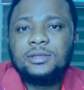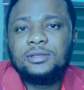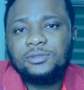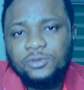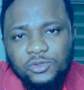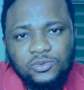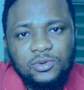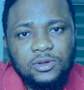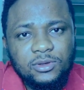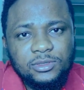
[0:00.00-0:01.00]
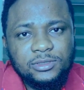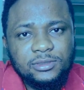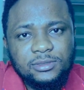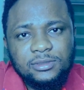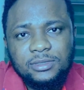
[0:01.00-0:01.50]
those words
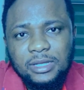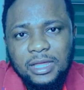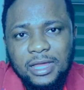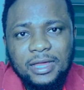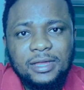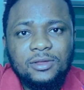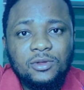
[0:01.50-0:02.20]
are